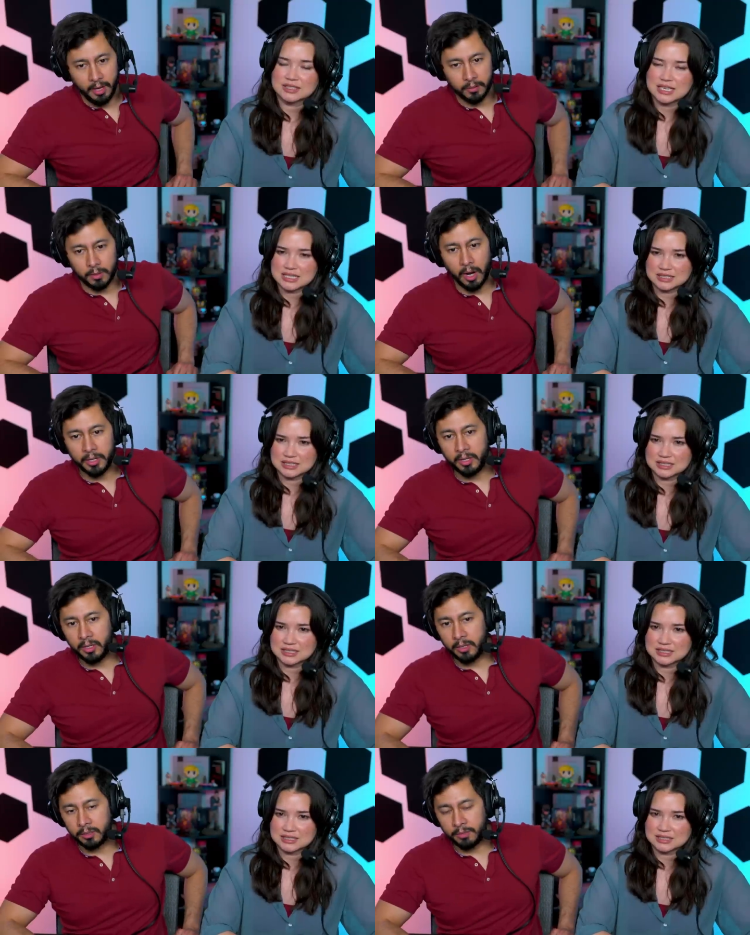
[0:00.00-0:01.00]
Speaker 1: And yeah.
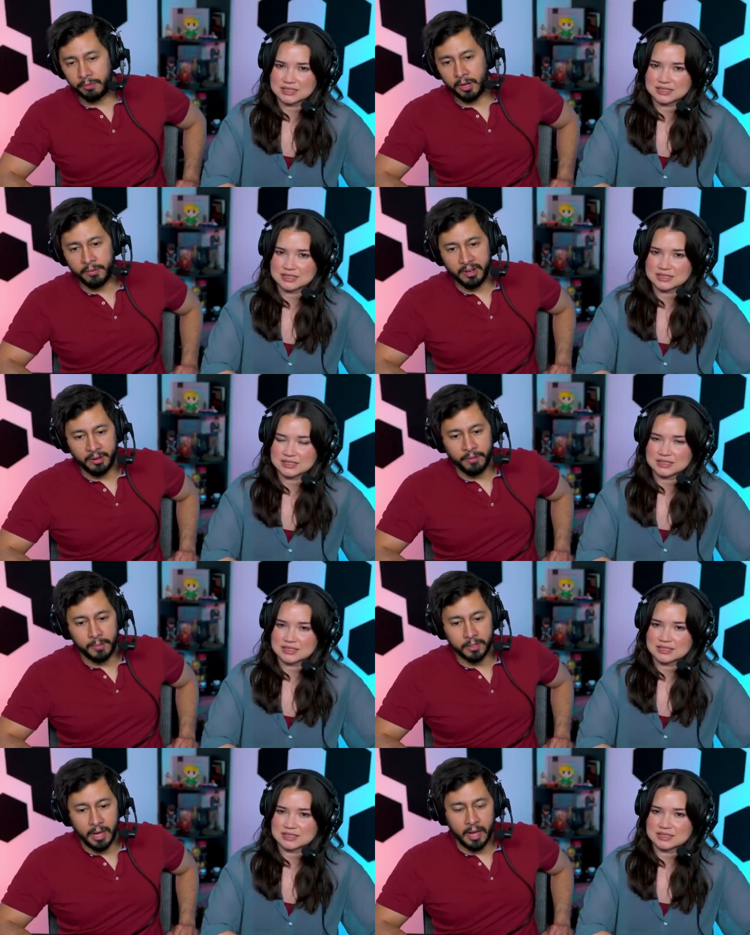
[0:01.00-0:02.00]
Rani, there's a very, very
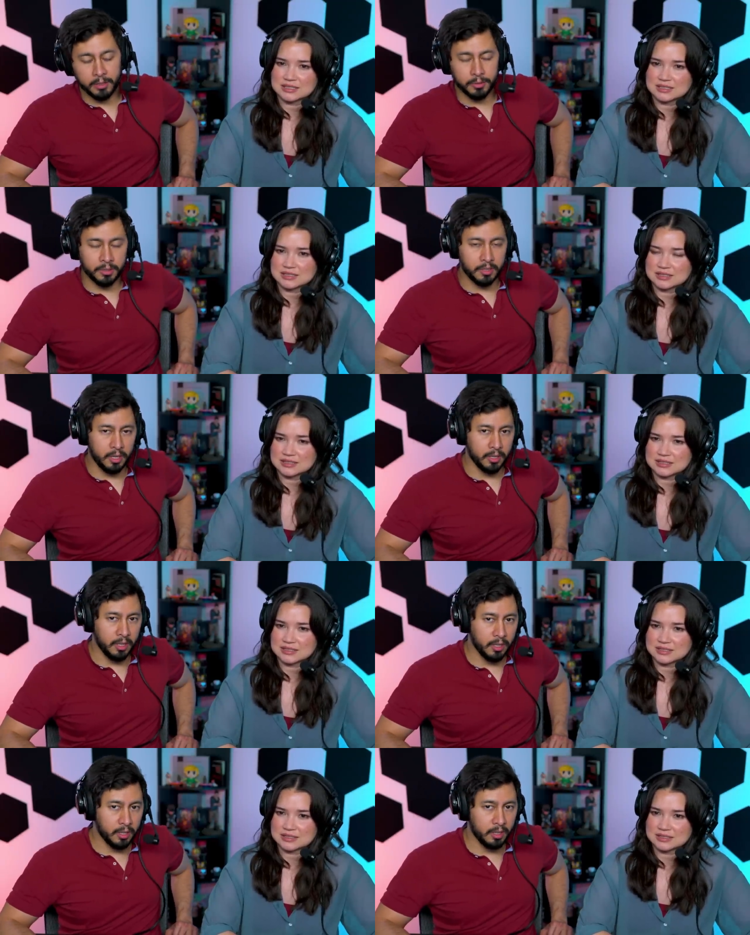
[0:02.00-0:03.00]
famous actress in
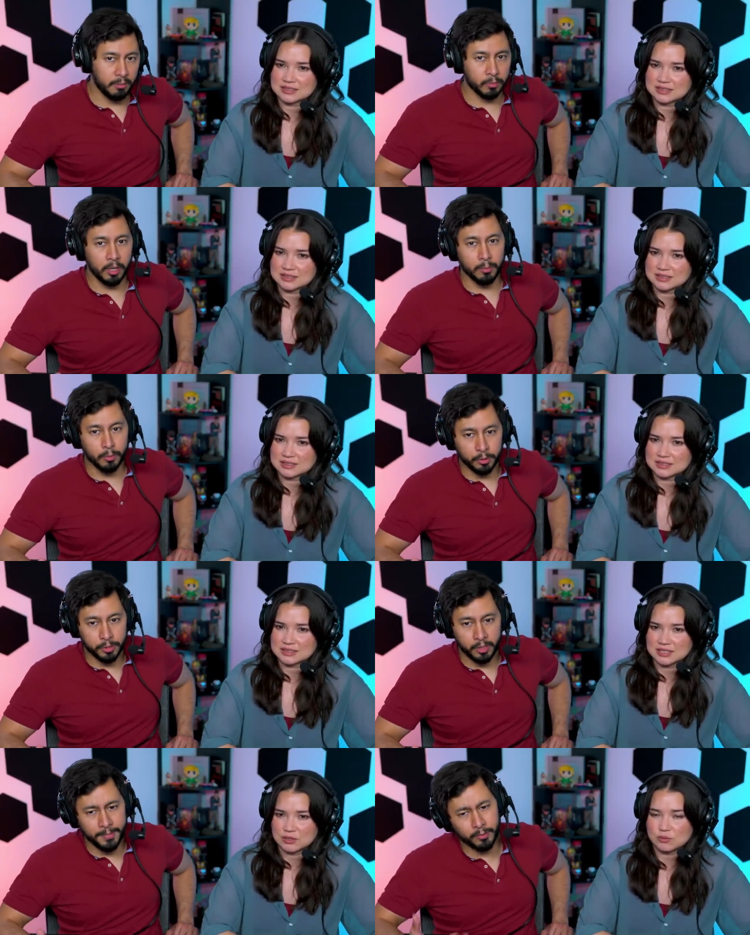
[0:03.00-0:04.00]
India named Rani
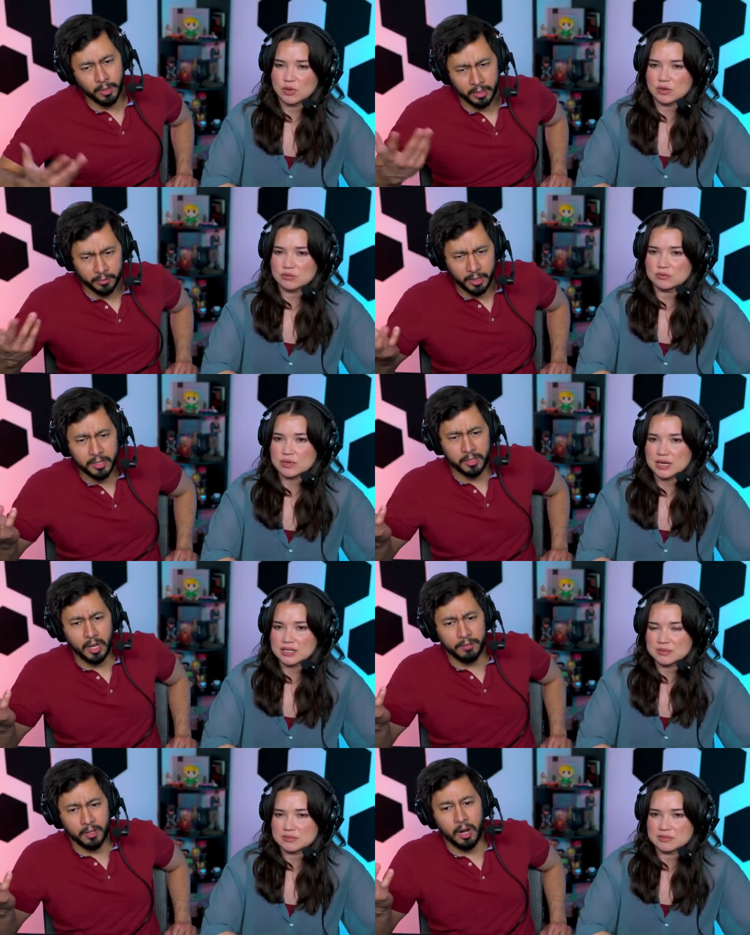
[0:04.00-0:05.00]
Mukherjee. I mean, Rani, well, Rani's Rani,
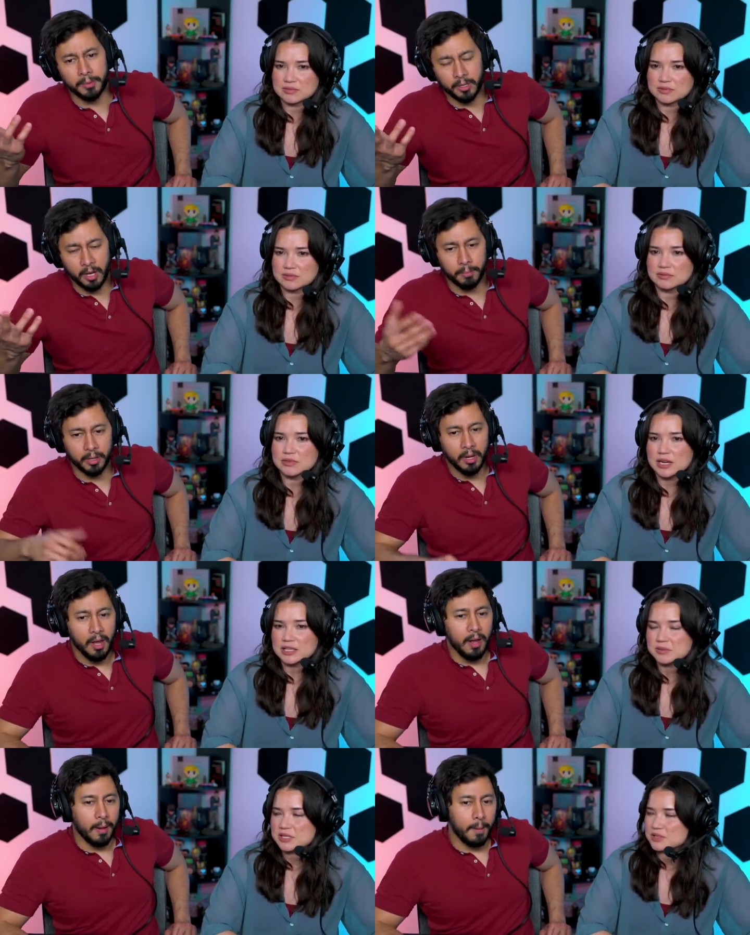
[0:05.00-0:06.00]
kind of a common name, but.
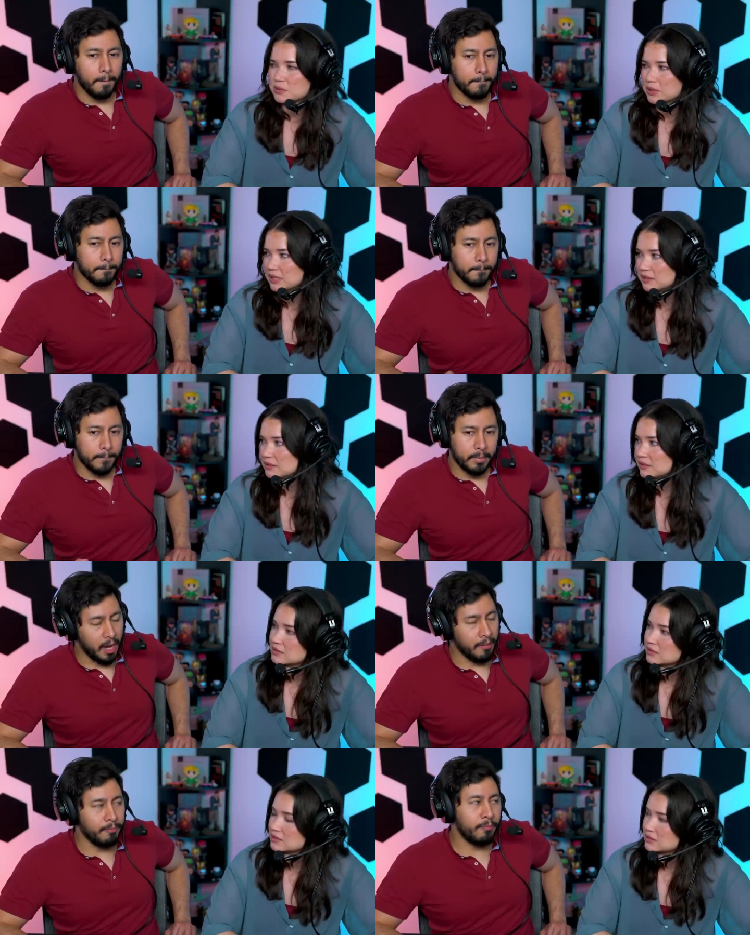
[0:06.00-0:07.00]
Rani
Speaker 2: means queen.
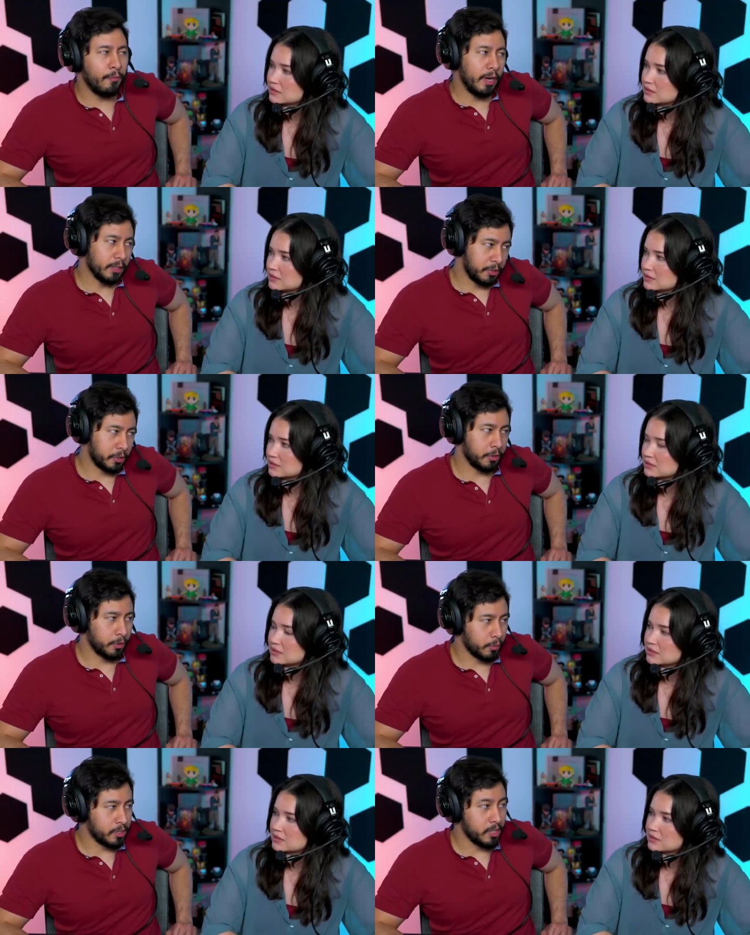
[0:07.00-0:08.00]
Speaker 1: I'm fairly certain
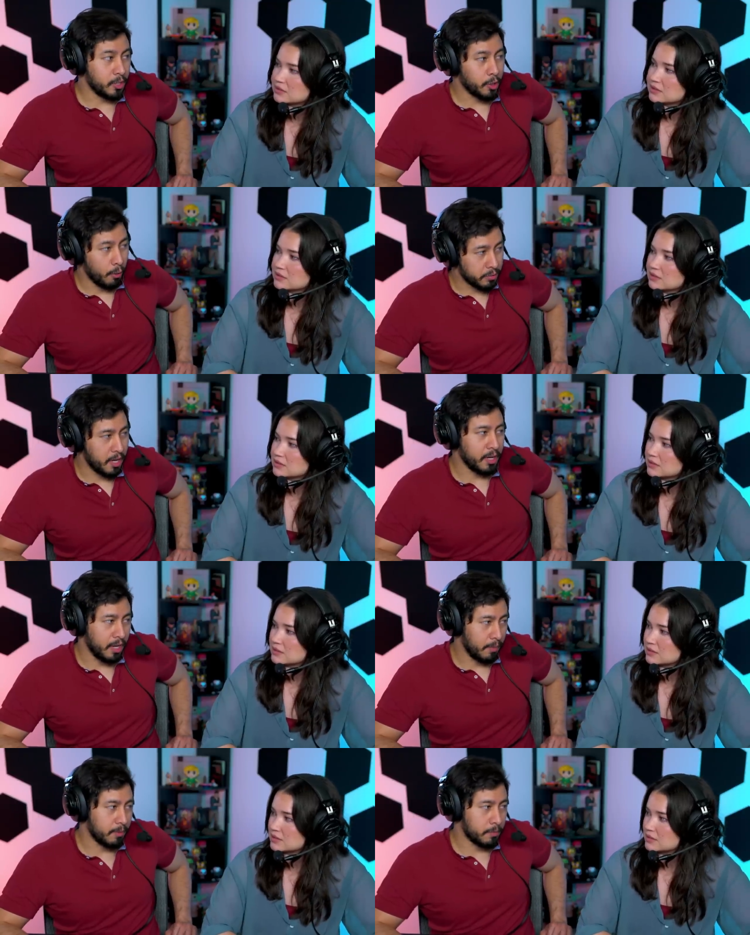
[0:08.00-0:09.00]
the reason they chose that
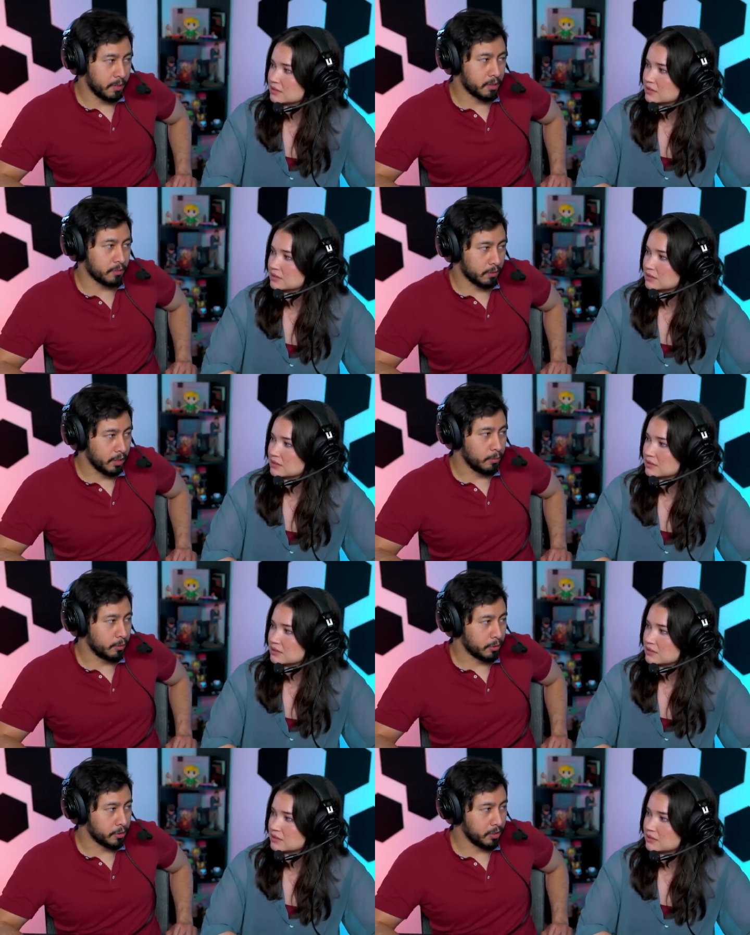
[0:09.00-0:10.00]
name is because of Rani
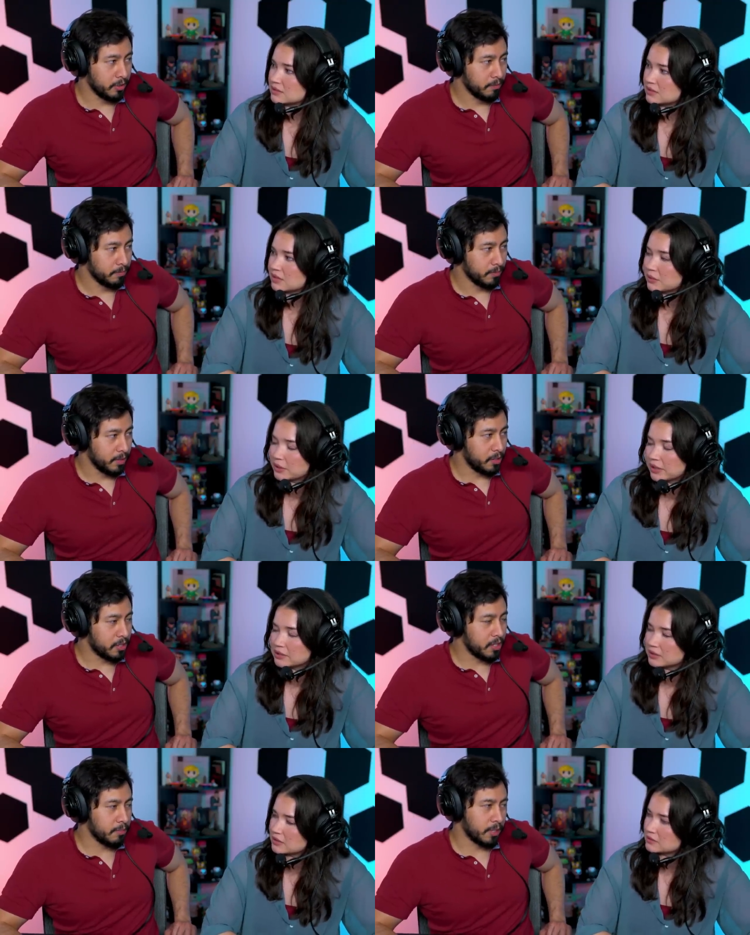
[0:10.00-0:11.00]
Mukherjee. Okay. It
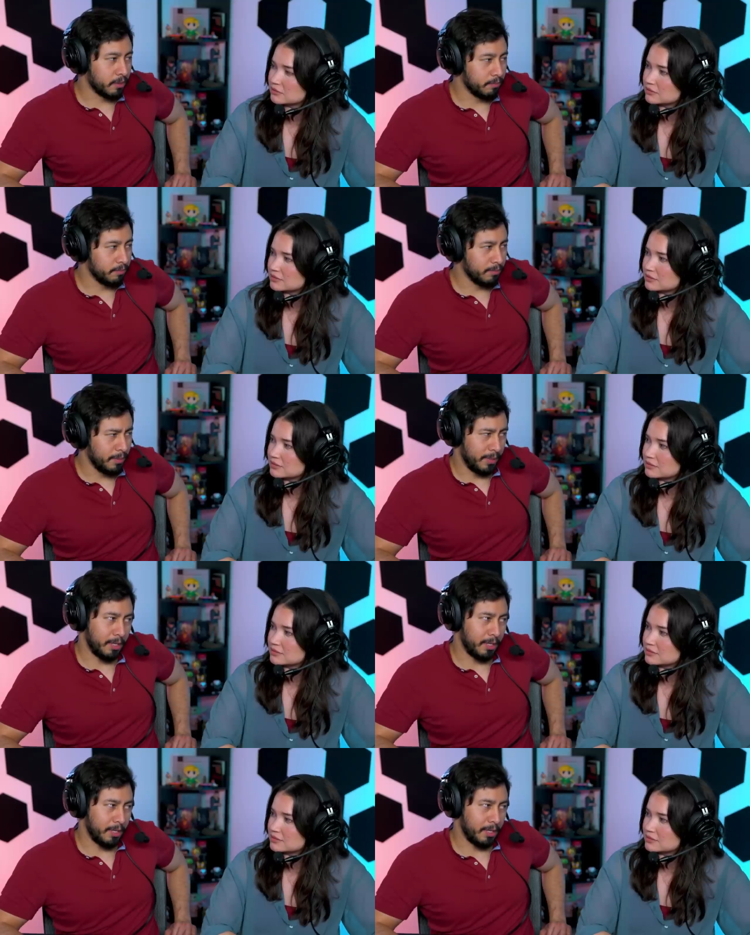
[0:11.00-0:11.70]
just seems like a. I mean,